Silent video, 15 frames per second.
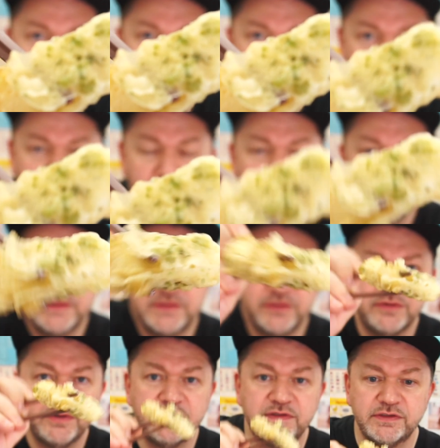with
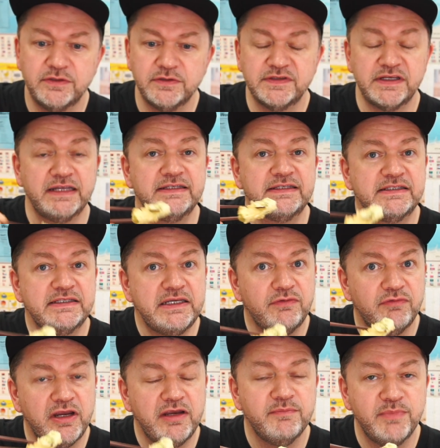soy sauce and
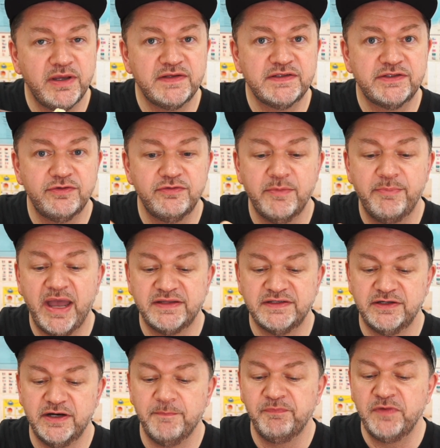seaweed mixed through the
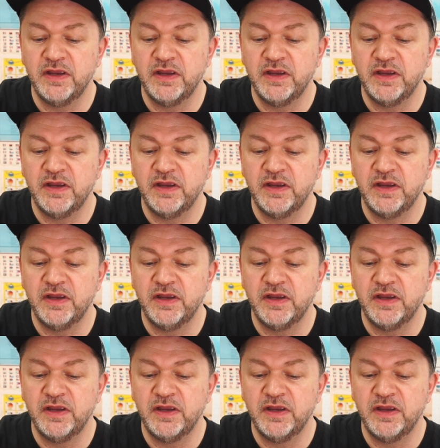batter.